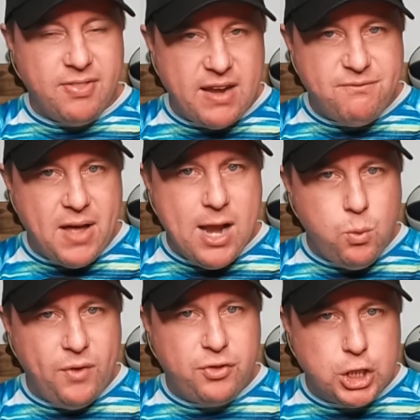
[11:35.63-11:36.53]
They fight
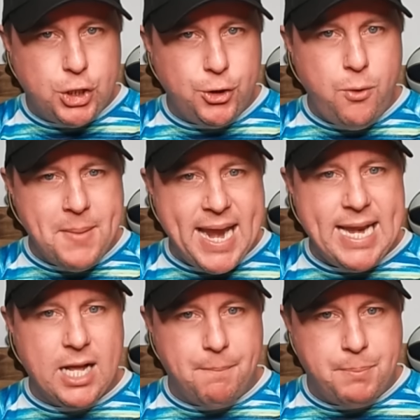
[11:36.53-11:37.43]
with the two
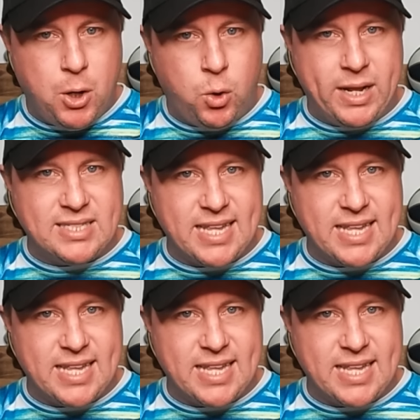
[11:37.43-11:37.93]
main components